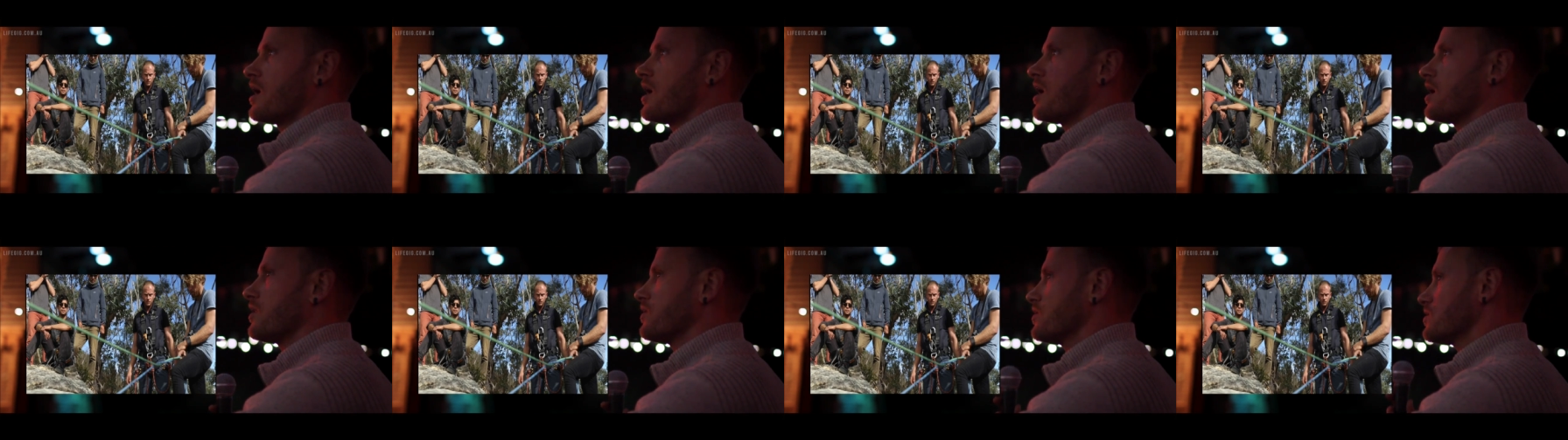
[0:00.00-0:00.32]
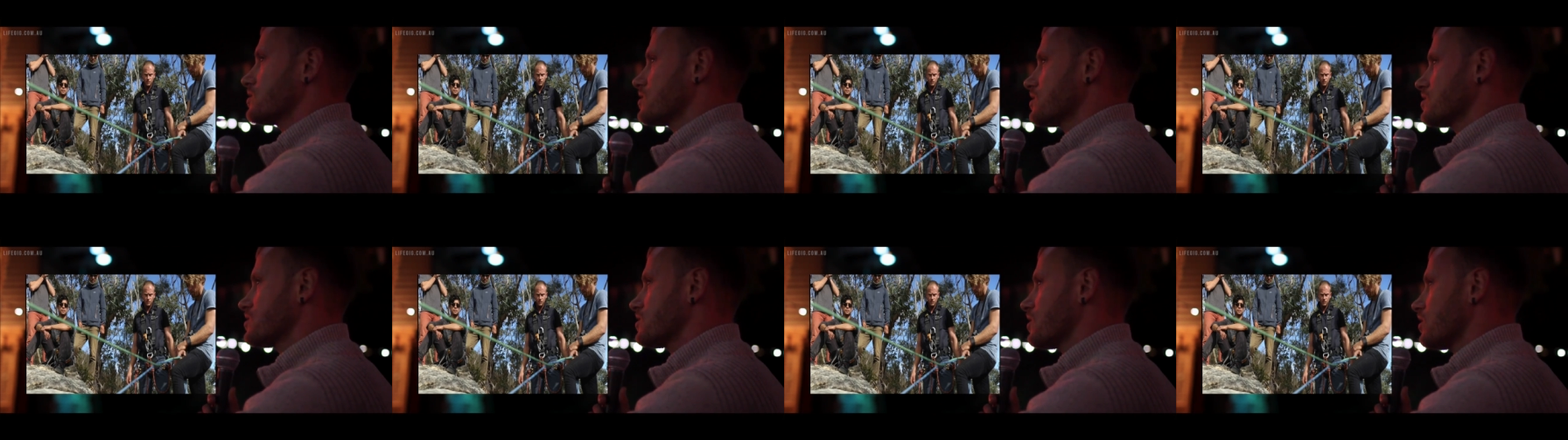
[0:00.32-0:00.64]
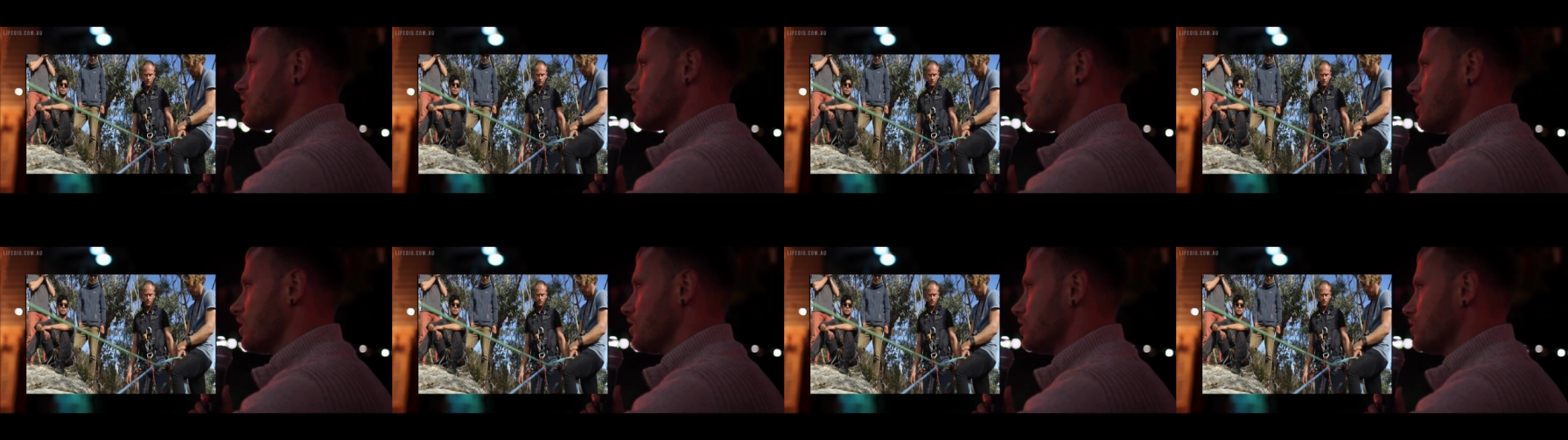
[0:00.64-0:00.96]
And this is
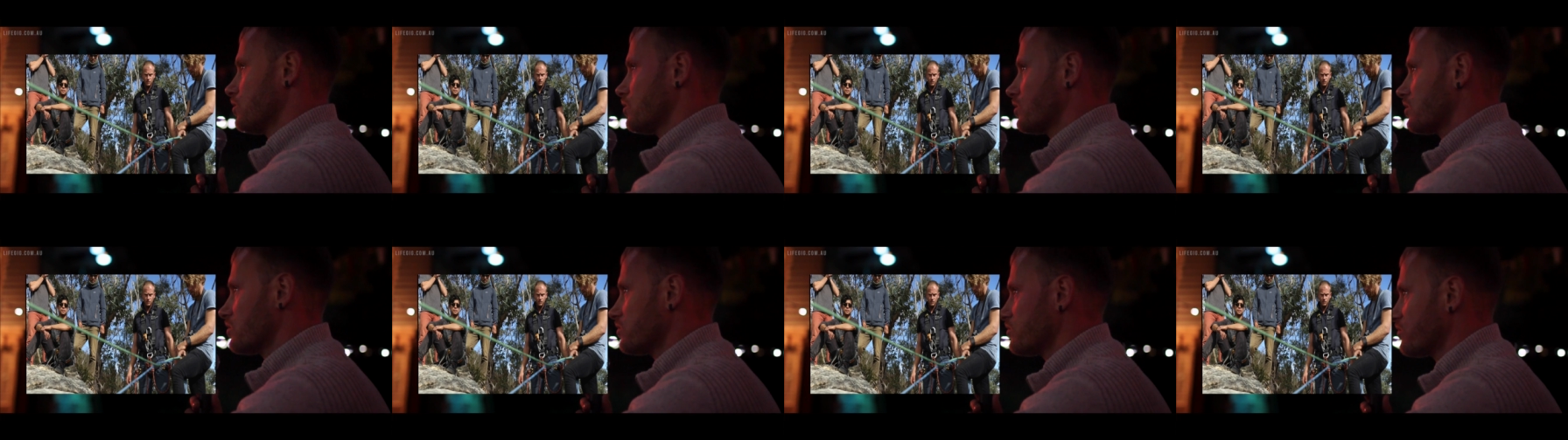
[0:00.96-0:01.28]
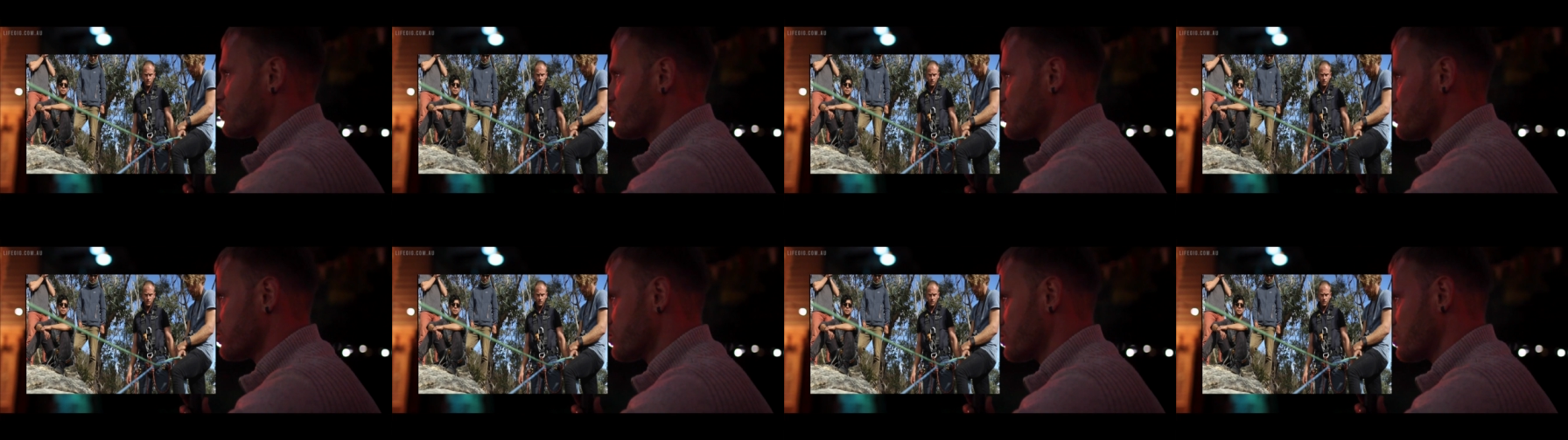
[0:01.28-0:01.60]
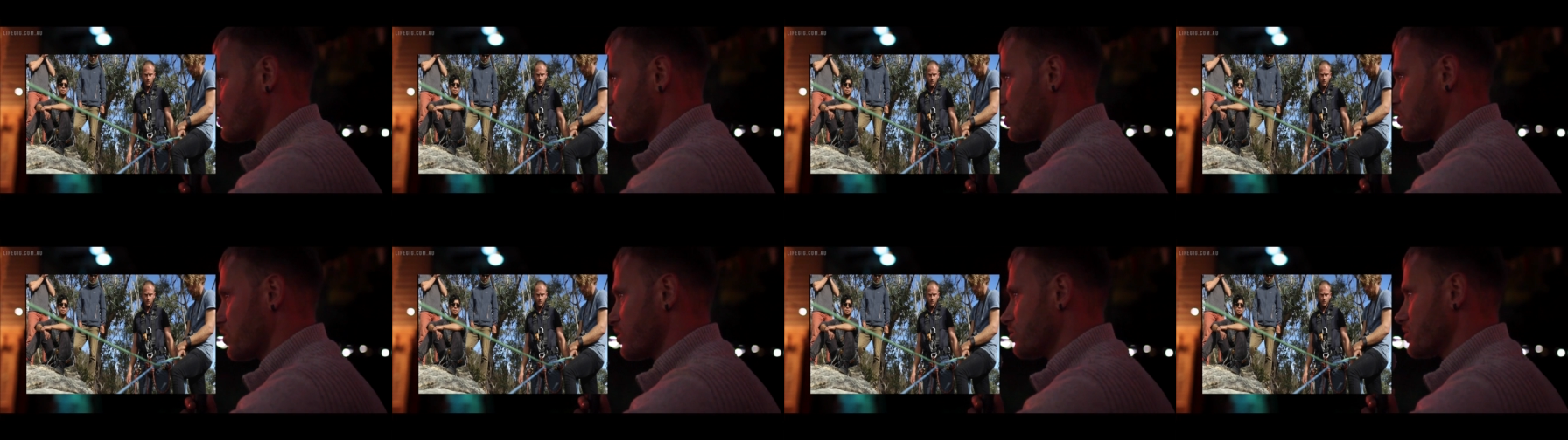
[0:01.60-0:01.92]
a look of
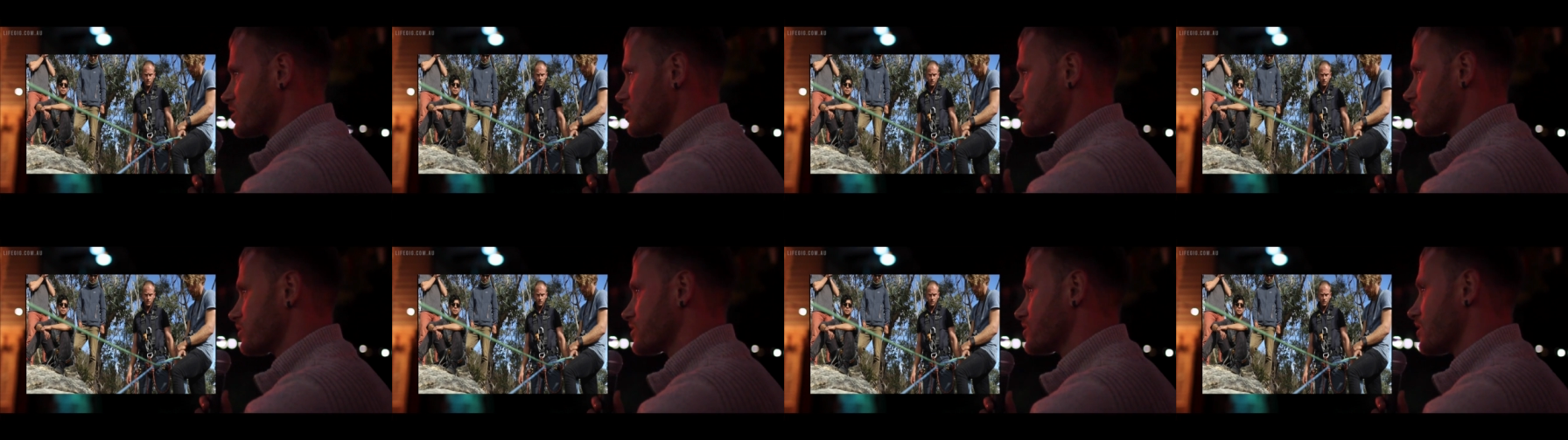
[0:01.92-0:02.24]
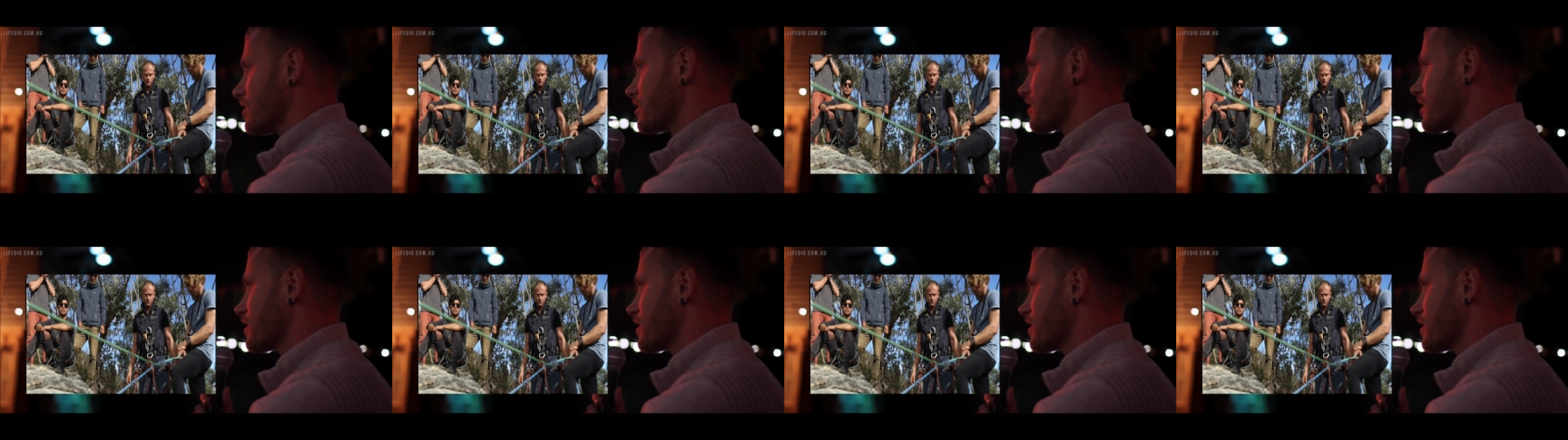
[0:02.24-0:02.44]
grimace, which I